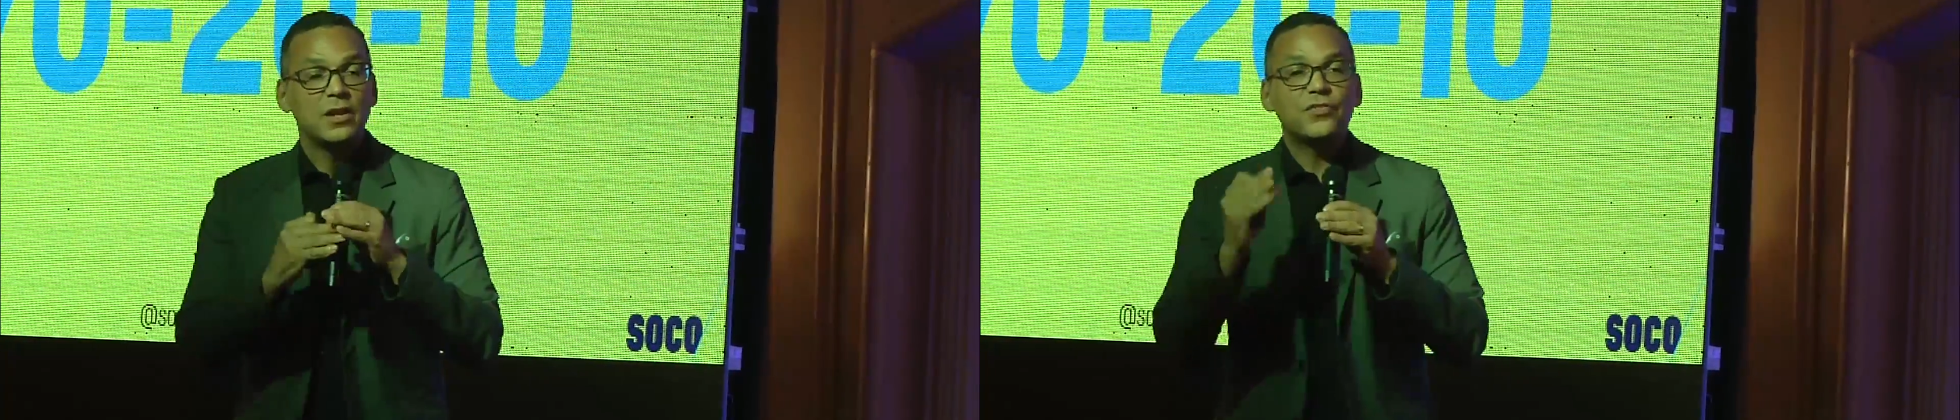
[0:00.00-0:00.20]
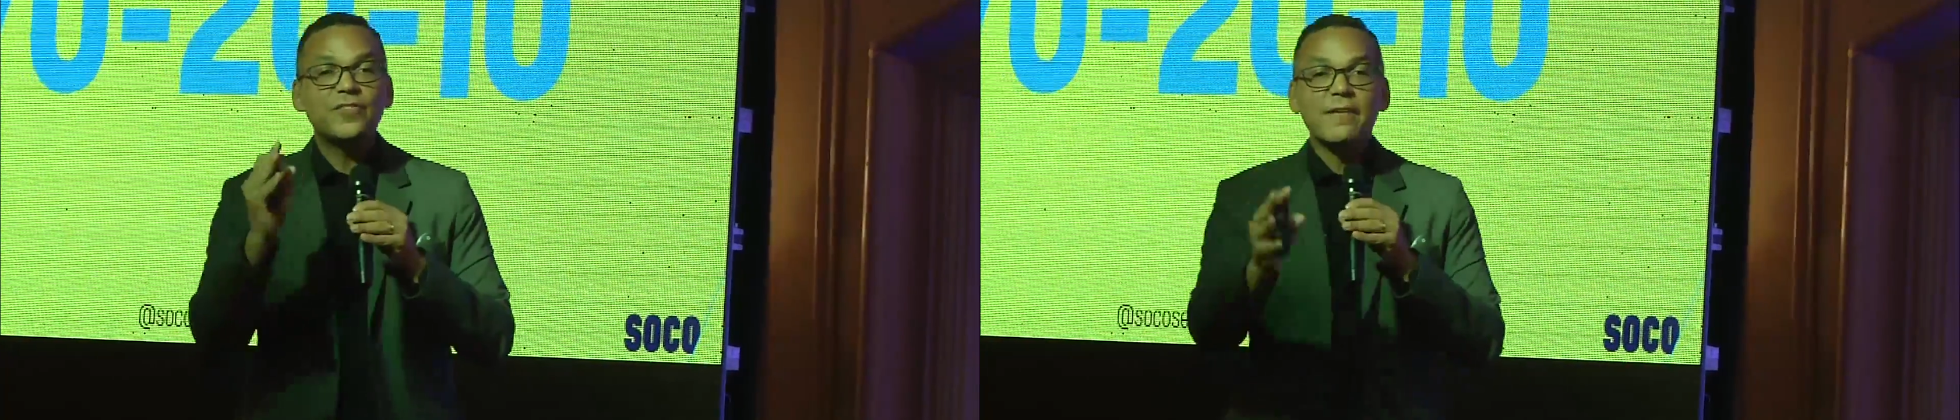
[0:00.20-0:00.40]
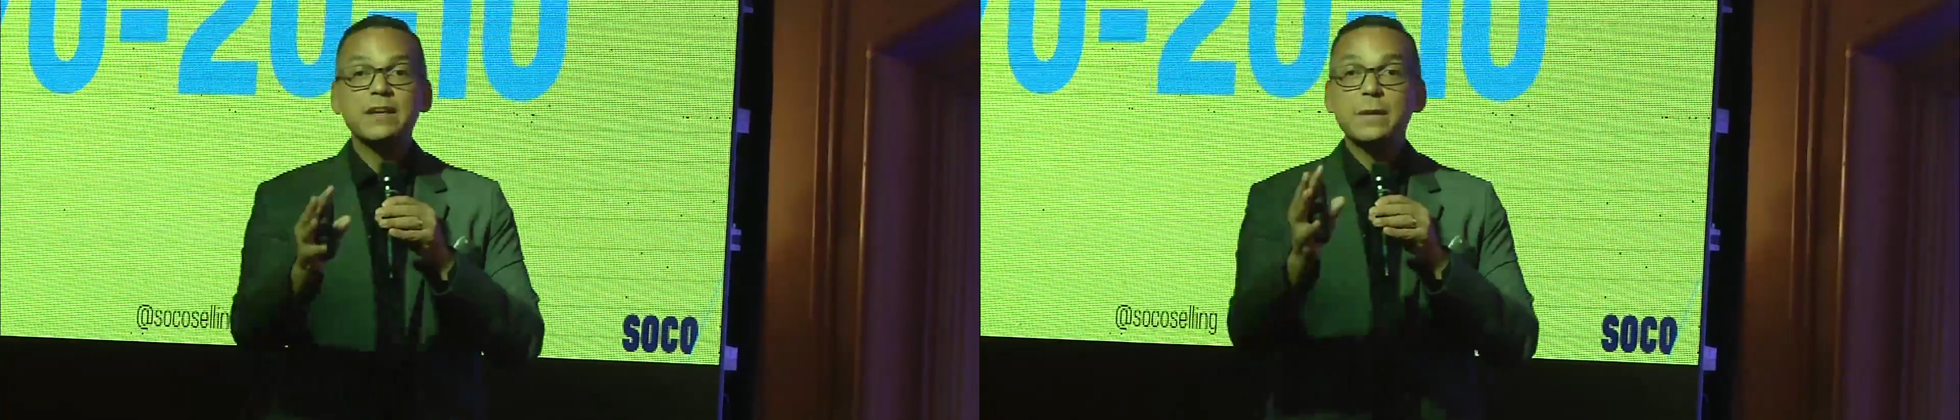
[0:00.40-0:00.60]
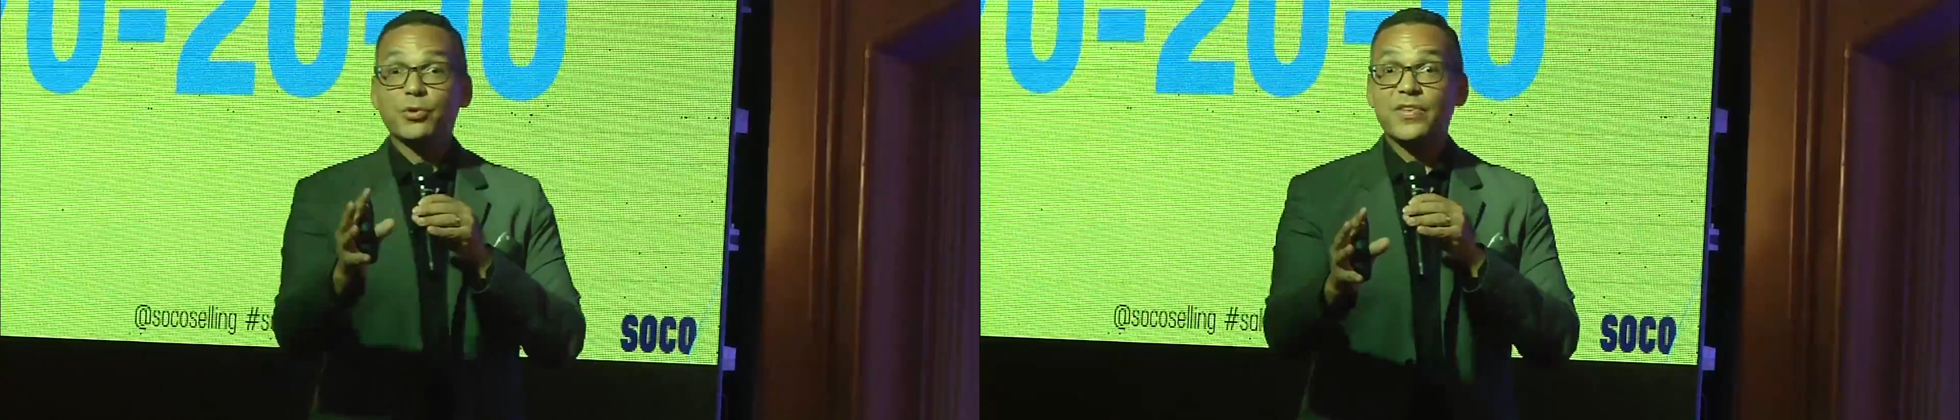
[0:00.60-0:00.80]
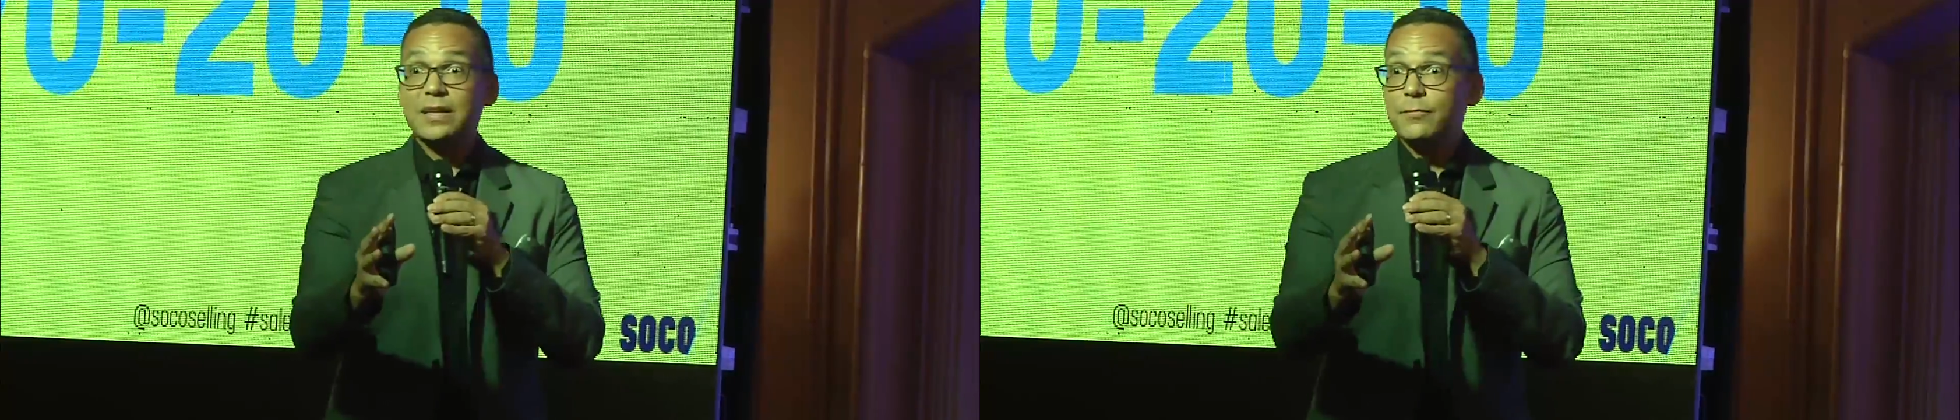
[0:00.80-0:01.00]

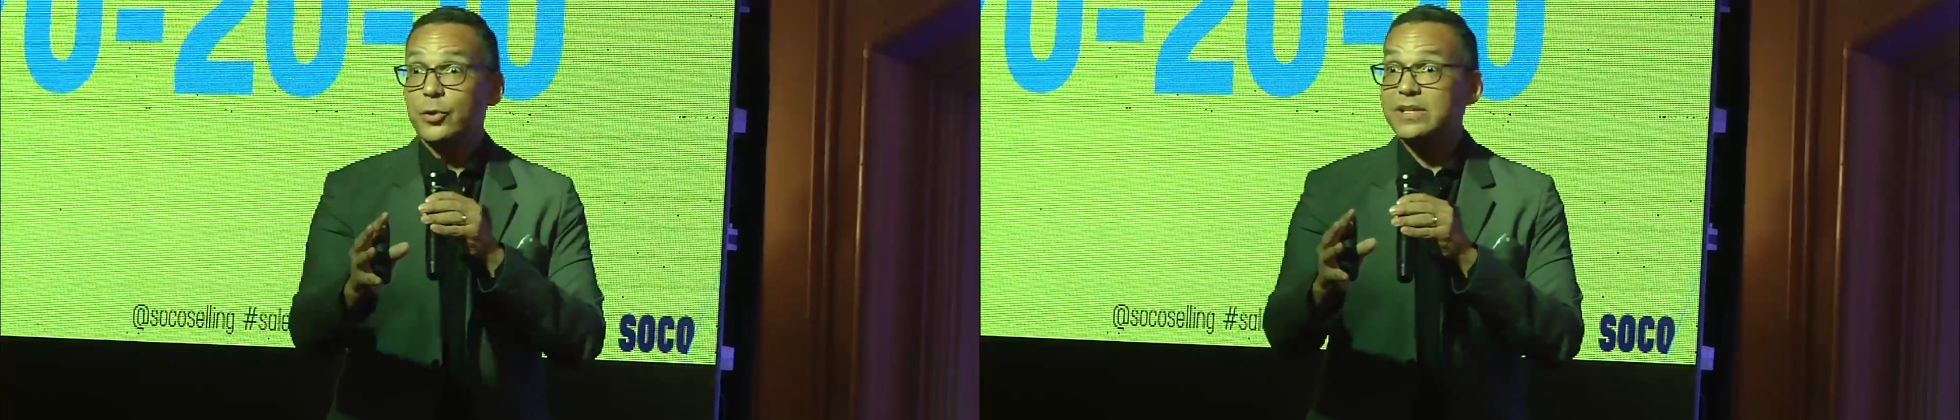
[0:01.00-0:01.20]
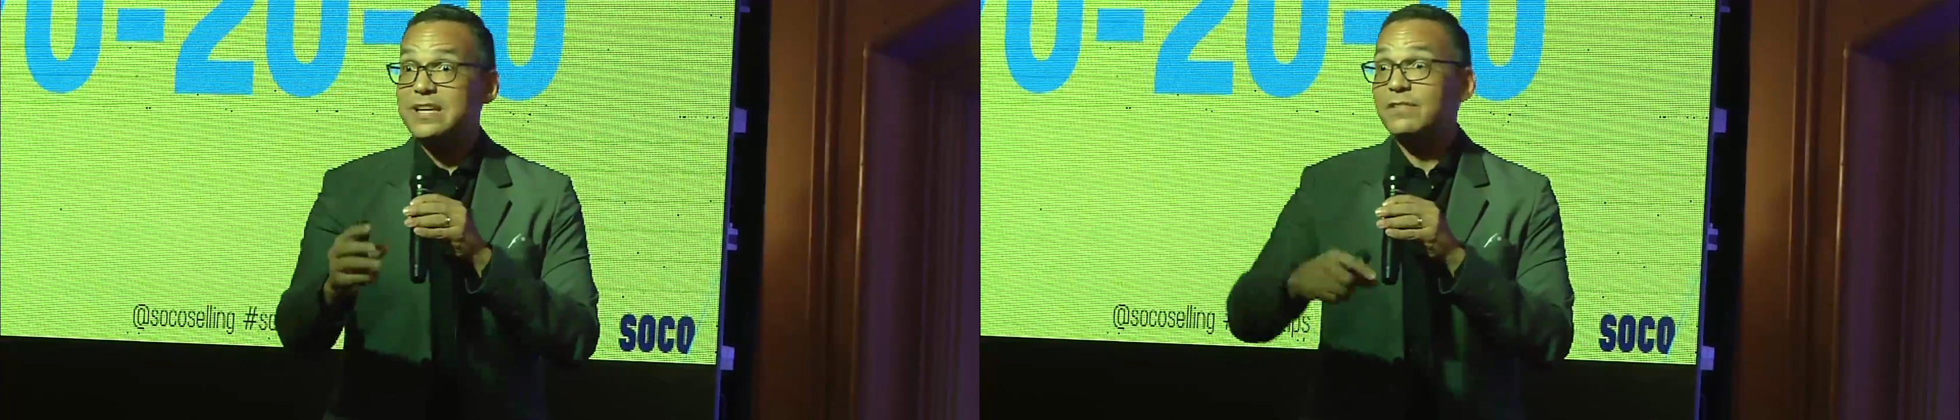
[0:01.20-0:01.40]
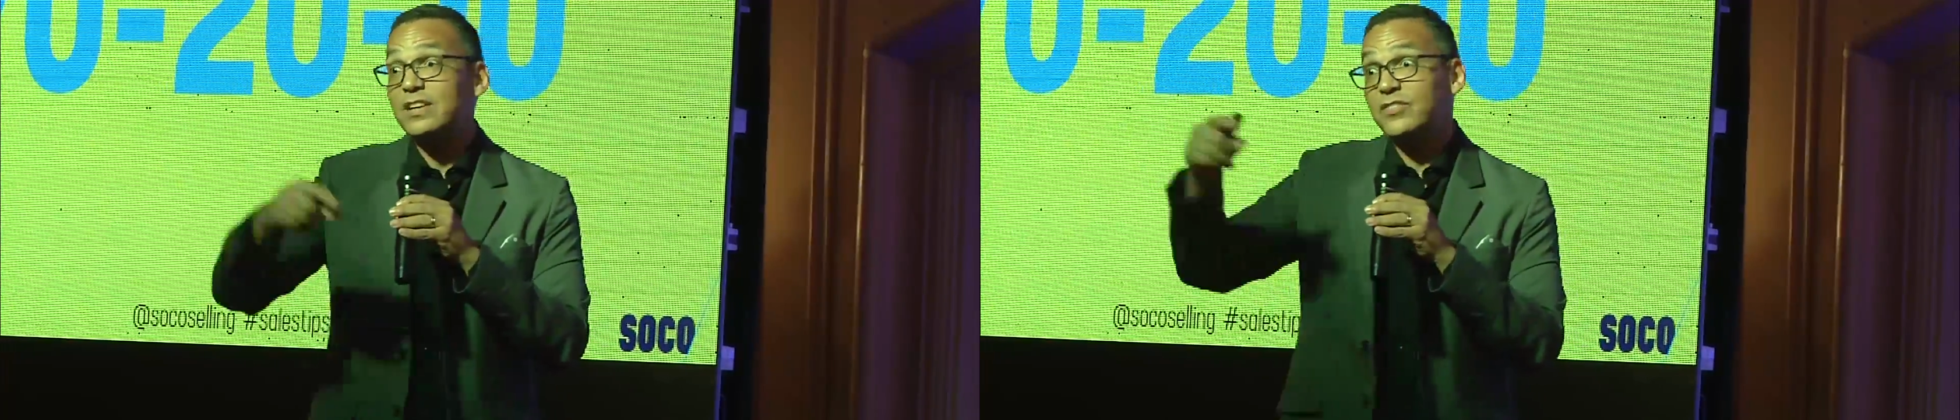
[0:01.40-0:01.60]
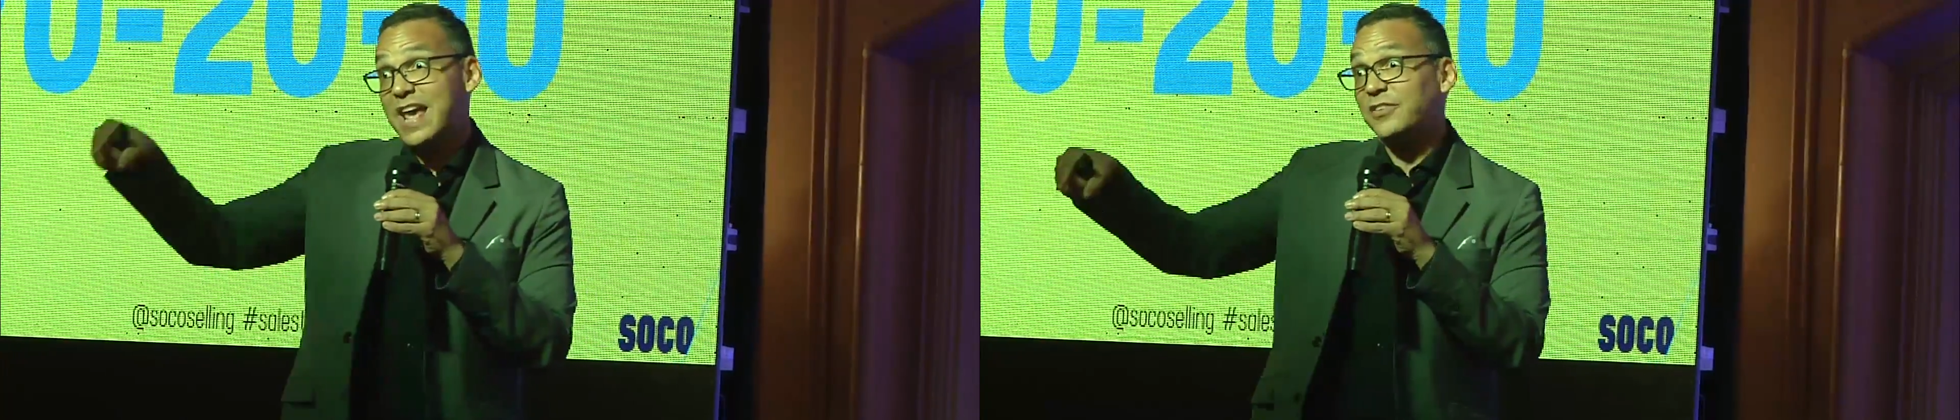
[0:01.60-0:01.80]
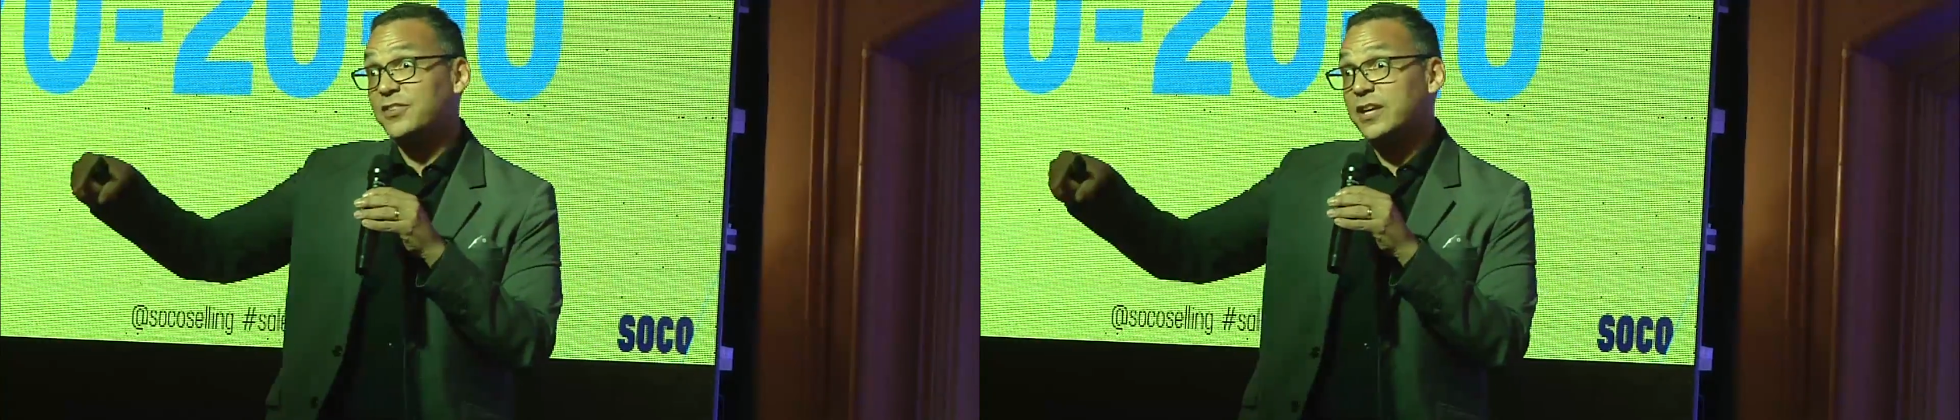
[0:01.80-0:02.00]
70% of your activities
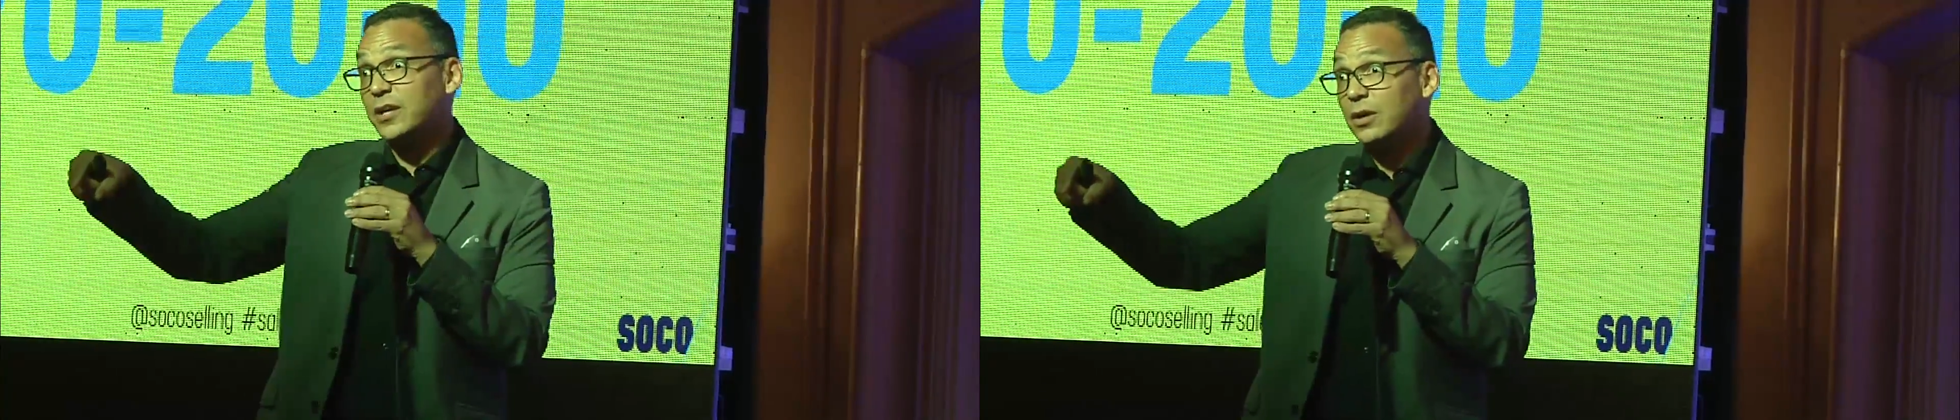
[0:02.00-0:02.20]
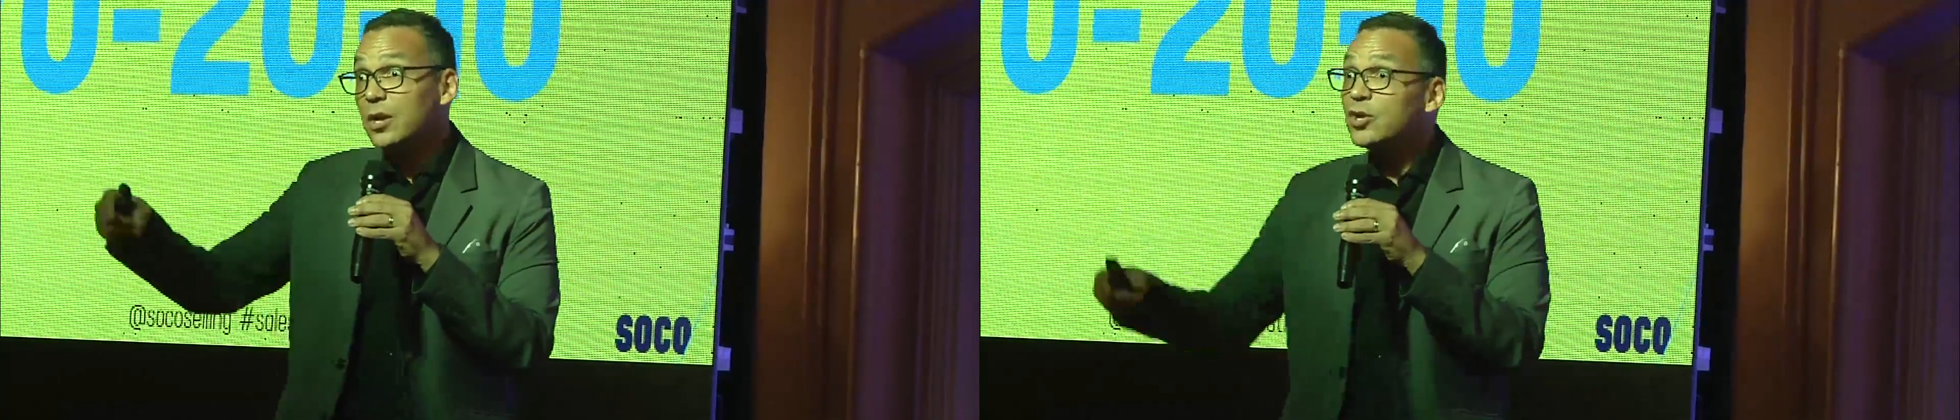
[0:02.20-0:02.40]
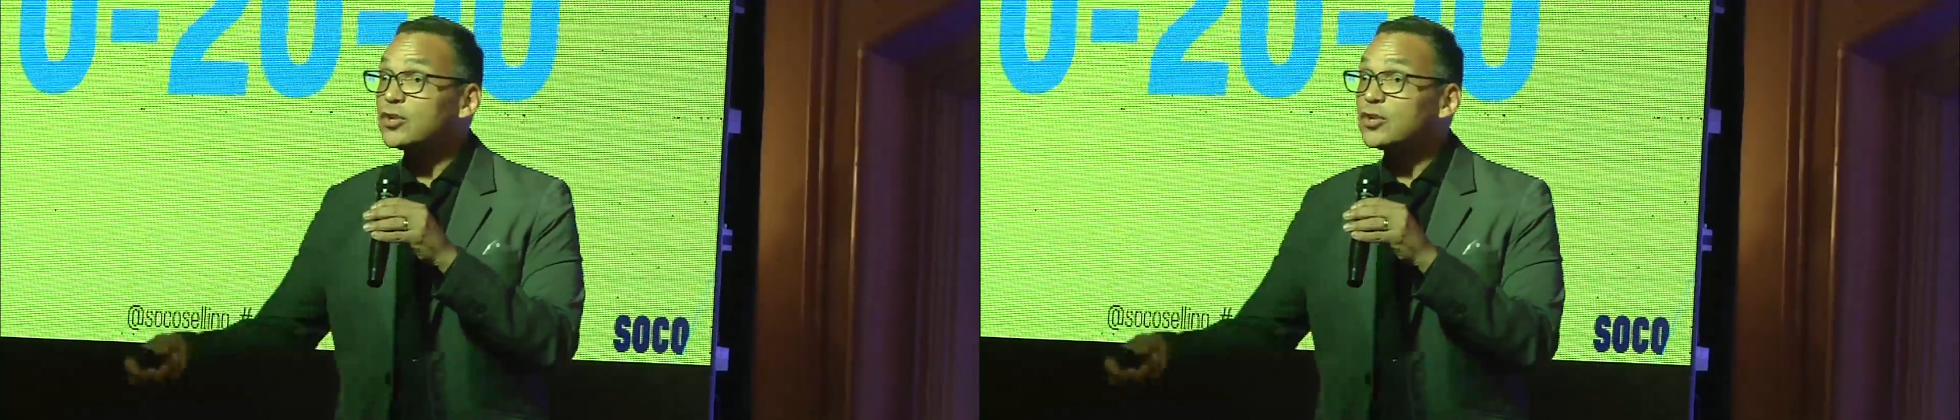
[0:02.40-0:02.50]
next year